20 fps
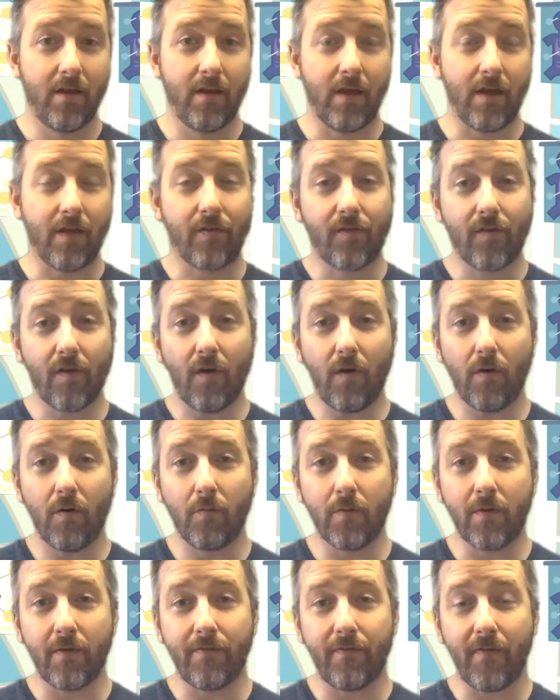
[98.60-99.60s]
And so
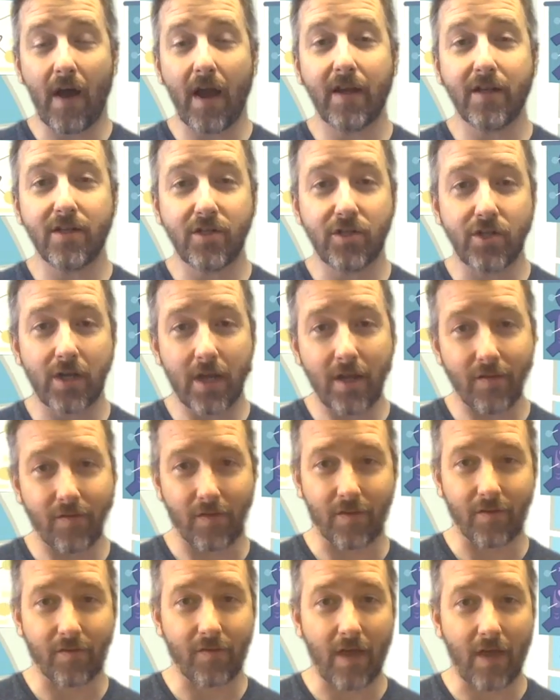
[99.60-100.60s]
we find
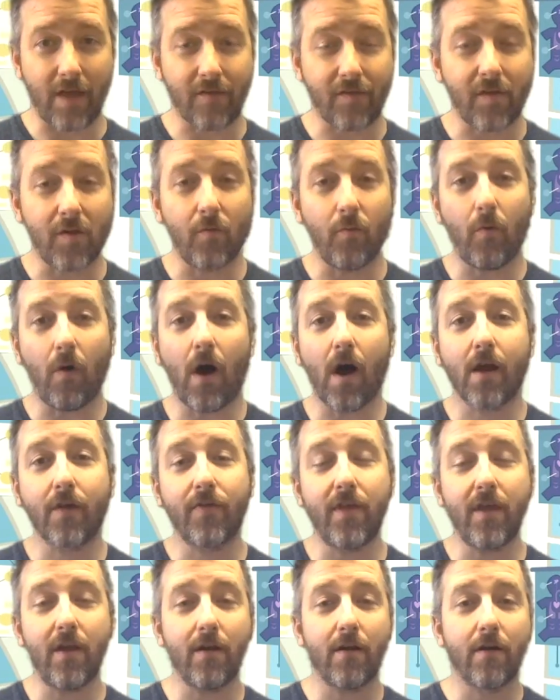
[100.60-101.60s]
Jesus as he
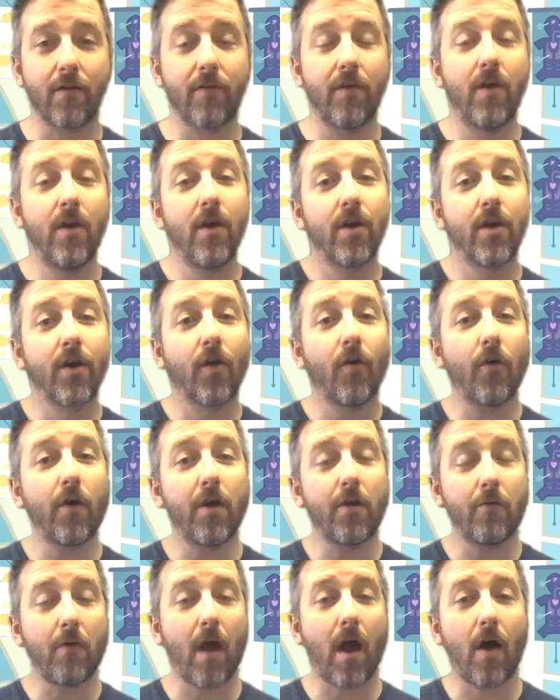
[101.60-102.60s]
walked the earth going
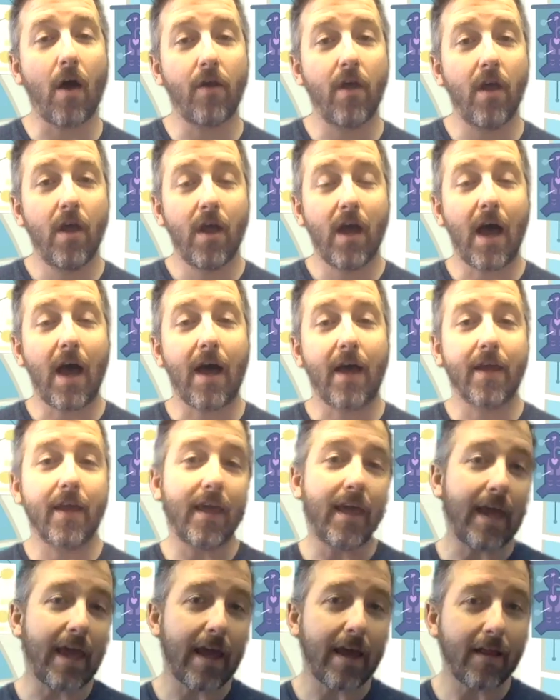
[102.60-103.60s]
around uh,
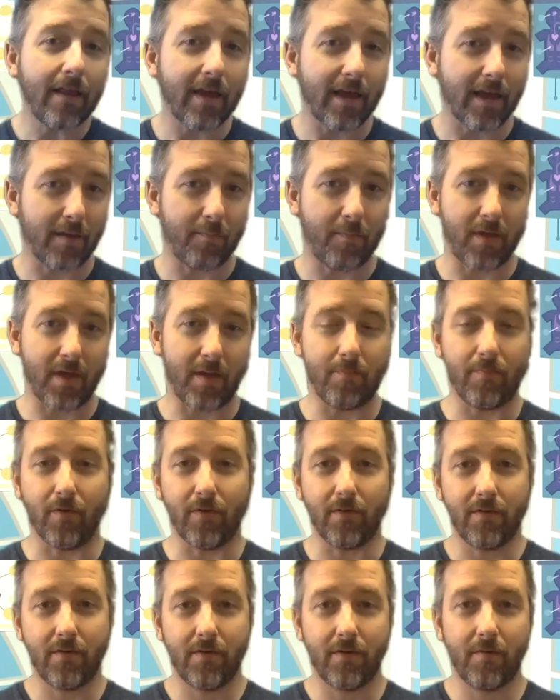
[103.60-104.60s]
healing
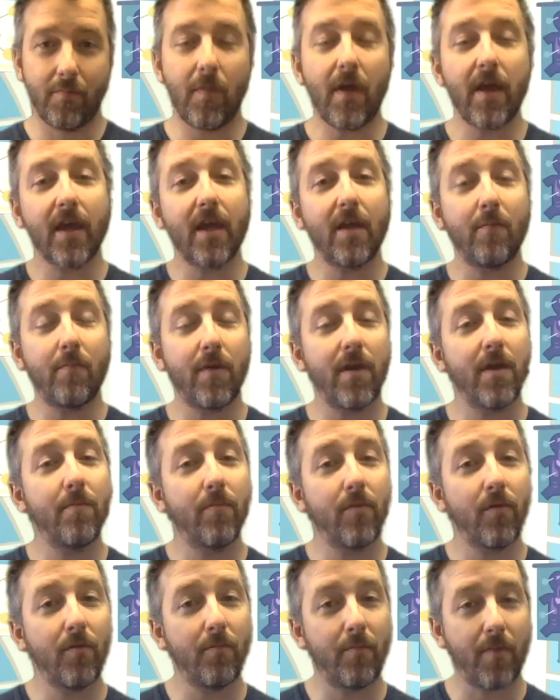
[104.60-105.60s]
people, making
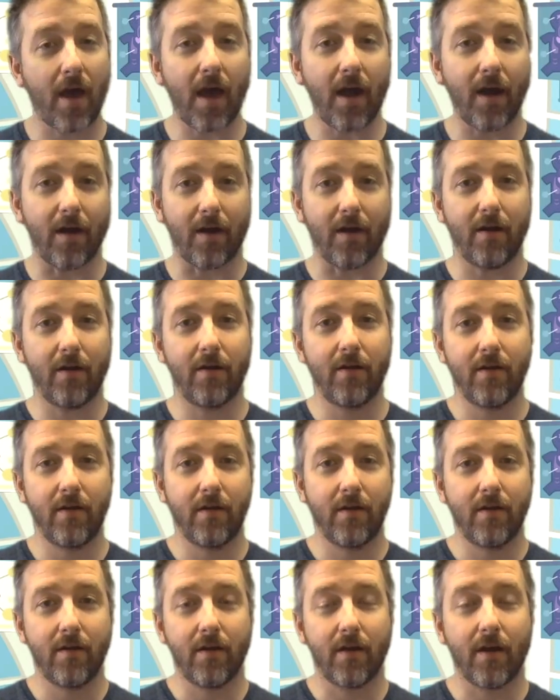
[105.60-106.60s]
people better.
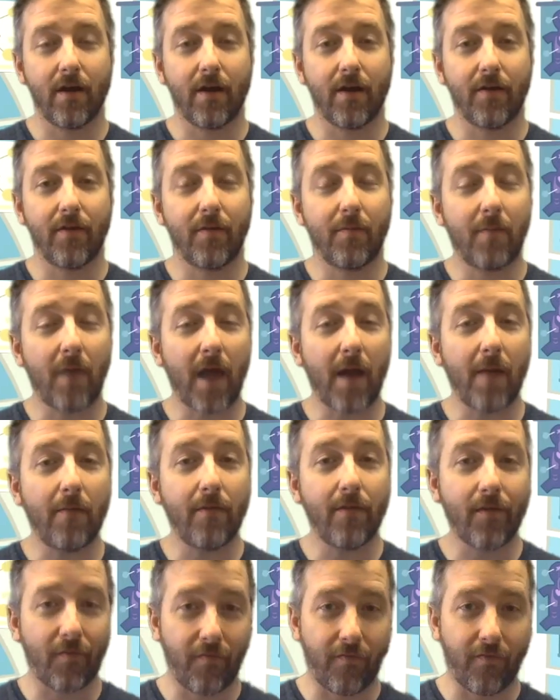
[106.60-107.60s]
Uh, the
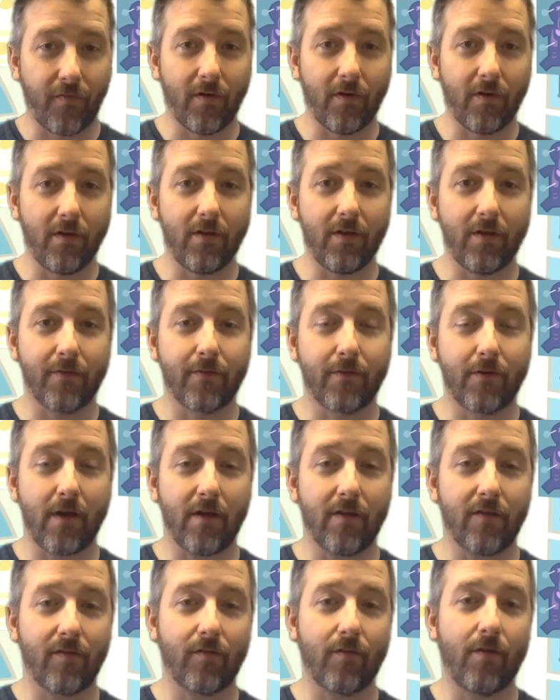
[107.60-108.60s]
Bible is full of
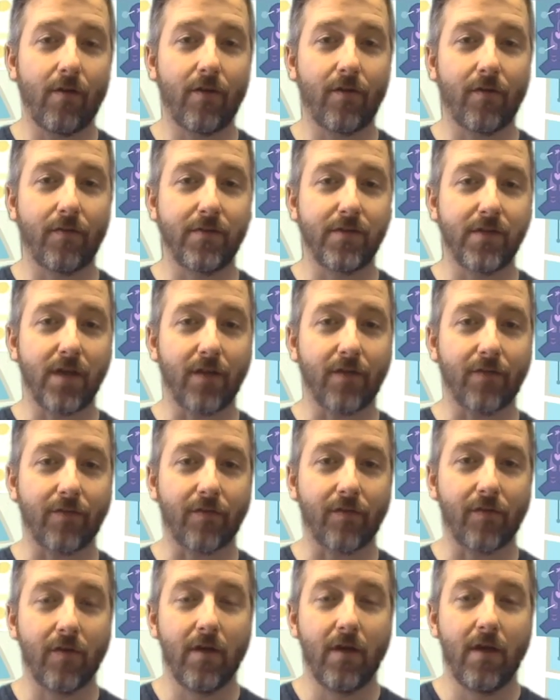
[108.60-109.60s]
great stories of
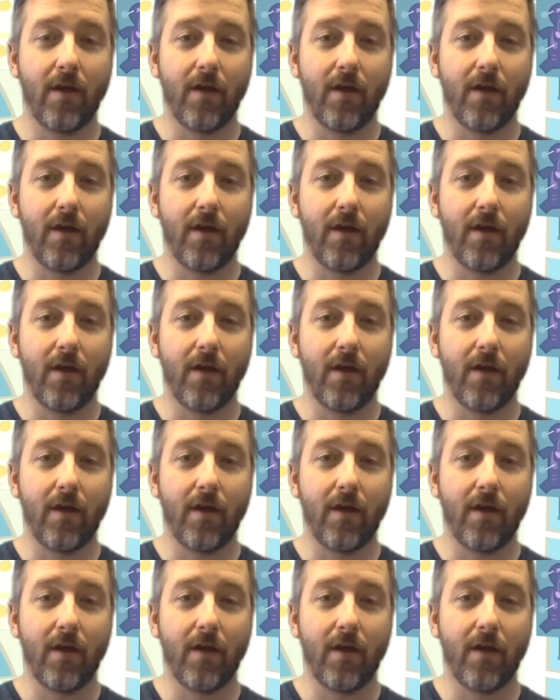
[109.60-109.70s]
Jesus